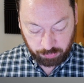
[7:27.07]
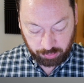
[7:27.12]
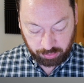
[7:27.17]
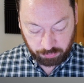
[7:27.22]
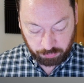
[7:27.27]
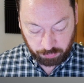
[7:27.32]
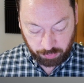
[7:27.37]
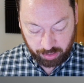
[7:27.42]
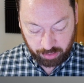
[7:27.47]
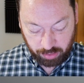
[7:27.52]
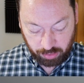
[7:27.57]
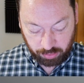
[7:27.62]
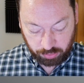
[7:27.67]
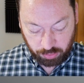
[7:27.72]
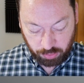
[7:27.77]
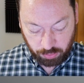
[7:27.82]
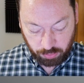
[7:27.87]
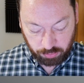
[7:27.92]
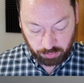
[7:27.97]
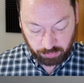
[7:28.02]
We can write our
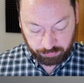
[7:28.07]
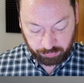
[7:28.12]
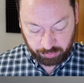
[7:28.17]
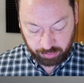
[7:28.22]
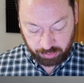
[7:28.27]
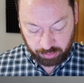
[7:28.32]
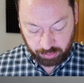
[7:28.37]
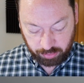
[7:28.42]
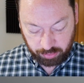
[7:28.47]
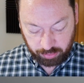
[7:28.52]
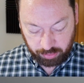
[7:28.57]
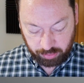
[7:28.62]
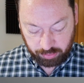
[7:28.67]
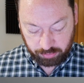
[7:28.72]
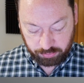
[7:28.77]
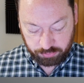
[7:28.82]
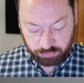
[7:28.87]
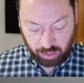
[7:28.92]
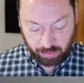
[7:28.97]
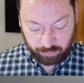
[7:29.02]
code over here
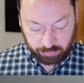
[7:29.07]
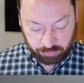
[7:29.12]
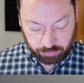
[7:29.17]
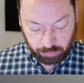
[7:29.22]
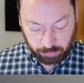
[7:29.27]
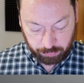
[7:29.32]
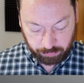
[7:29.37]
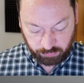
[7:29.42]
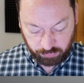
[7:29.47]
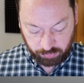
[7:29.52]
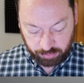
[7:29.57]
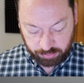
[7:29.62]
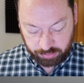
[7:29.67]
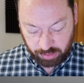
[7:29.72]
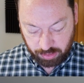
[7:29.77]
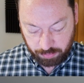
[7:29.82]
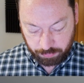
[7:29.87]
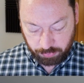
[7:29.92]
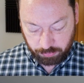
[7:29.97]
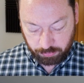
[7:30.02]
in JavaScript, for
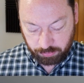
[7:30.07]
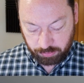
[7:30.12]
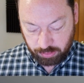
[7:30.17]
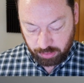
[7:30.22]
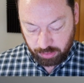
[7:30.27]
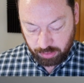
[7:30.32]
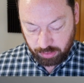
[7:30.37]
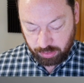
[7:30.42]
example,